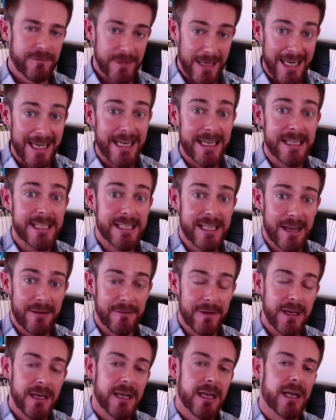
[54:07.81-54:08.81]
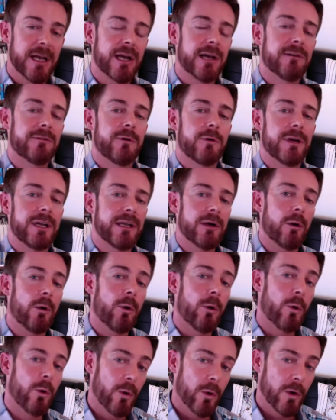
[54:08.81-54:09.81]
eating savvy, avoiding
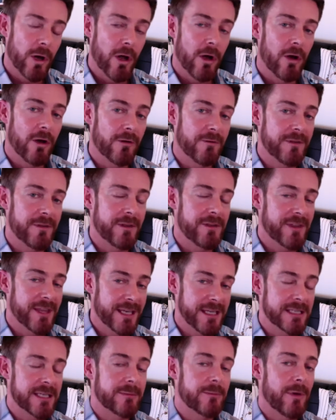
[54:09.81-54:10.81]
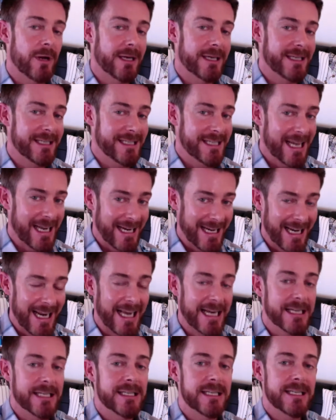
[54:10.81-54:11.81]
all of the things that might contain
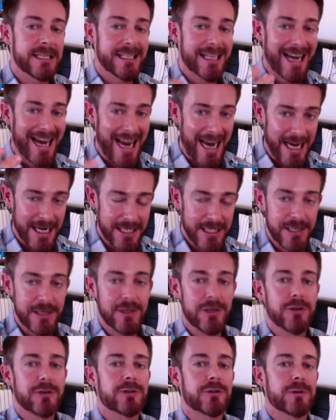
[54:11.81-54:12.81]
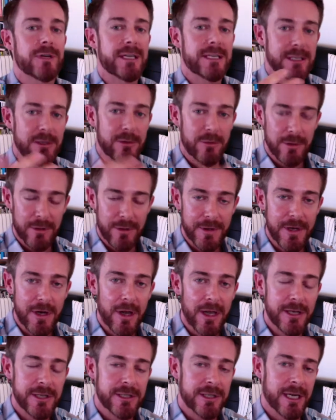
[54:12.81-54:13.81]
lectins and anti-nutrients and all the
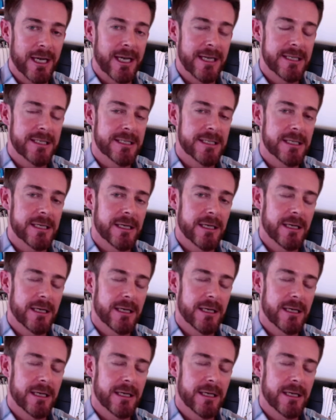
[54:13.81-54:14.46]
nightshades.